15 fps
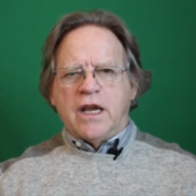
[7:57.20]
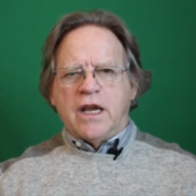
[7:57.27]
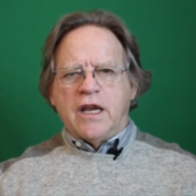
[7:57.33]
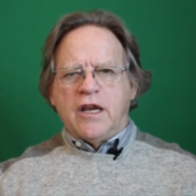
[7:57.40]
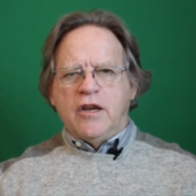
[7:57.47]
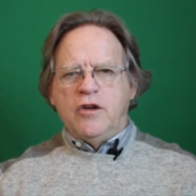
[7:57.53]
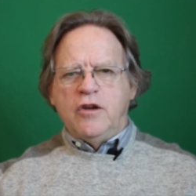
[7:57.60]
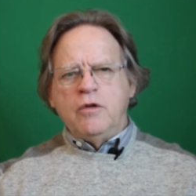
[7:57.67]

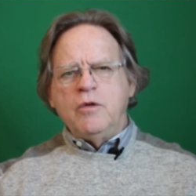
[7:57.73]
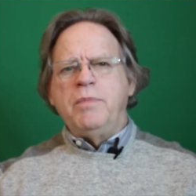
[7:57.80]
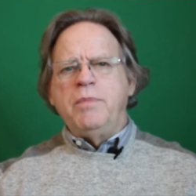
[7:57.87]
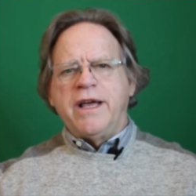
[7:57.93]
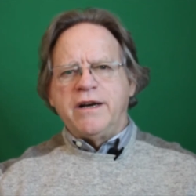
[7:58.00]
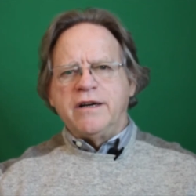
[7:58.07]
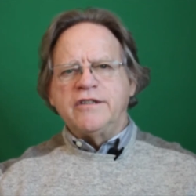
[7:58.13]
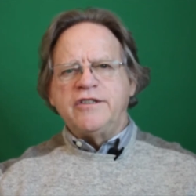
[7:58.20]
You
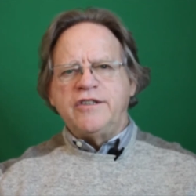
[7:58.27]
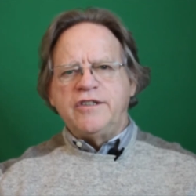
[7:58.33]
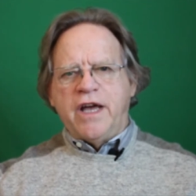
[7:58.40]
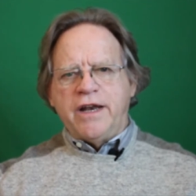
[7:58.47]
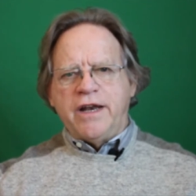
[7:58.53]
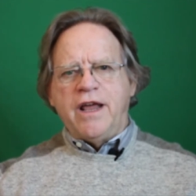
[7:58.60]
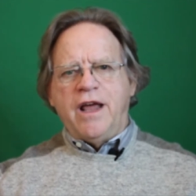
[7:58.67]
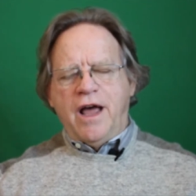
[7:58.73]
better
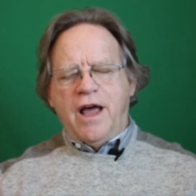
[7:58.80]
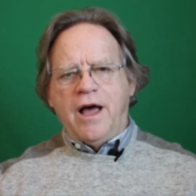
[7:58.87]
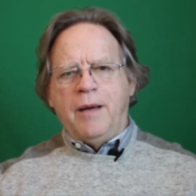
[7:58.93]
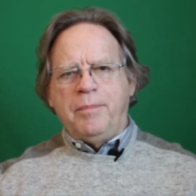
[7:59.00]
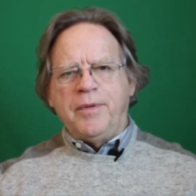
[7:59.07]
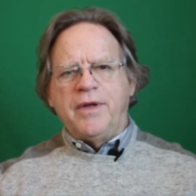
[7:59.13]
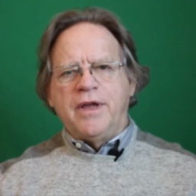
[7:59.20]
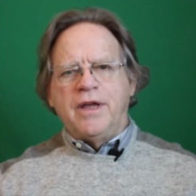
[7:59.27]
shut
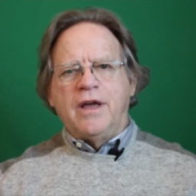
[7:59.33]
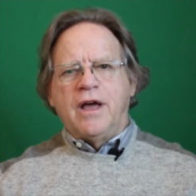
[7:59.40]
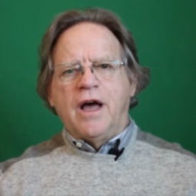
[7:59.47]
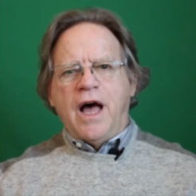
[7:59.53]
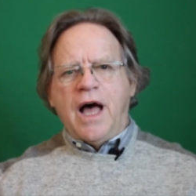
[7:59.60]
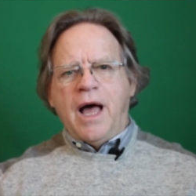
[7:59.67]
up. I'm